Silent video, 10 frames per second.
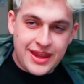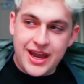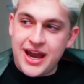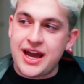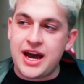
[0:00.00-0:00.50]

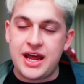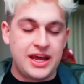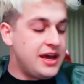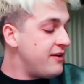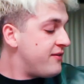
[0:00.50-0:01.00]
I got
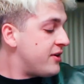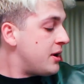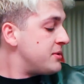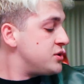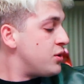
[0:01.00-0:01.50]
it
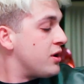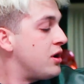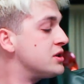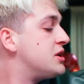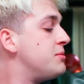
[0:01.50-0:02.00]
from a store
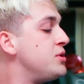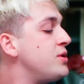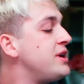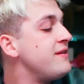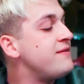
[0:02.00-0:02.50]
called
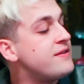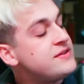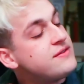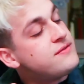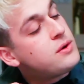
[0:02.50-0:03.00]
Community
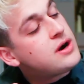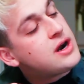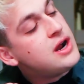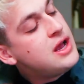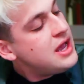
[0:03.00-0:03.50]

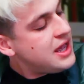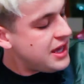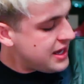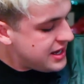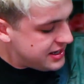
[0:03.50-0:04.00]
54,
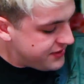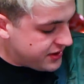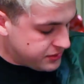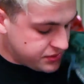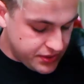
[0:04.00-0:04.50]
and I
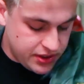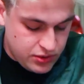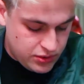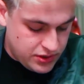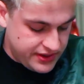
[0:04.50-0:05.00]
thought it was really
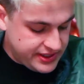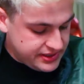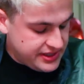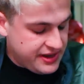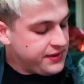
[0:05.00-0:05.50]
cool. They
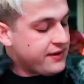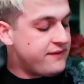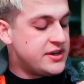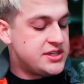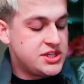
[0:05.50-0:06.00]
have like a
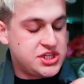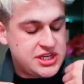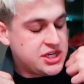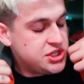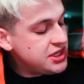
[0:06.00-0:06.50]
vintage
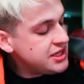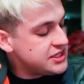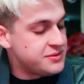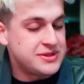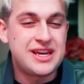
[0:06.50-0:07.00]
section, and
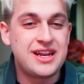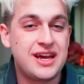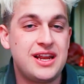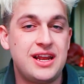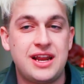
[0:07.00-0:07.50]
this was in
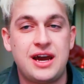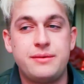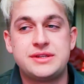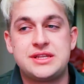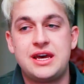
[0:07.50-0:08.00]
it, and I
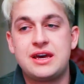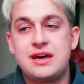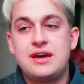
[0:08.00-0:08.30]
was like,